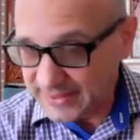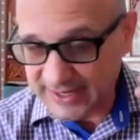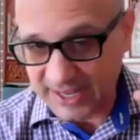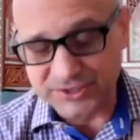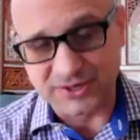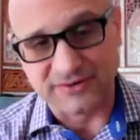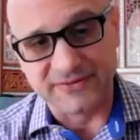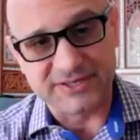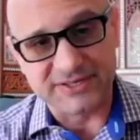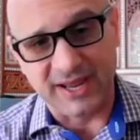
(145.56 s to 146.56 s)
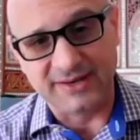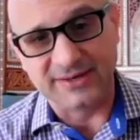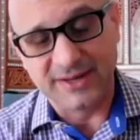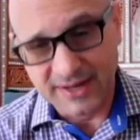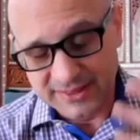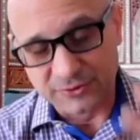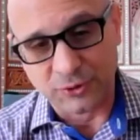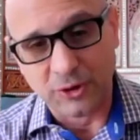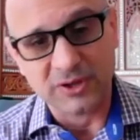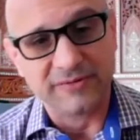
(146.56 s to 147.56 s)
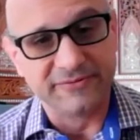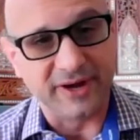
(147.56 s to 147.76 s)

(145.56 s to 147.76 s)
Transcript: the nature of the state, the role of,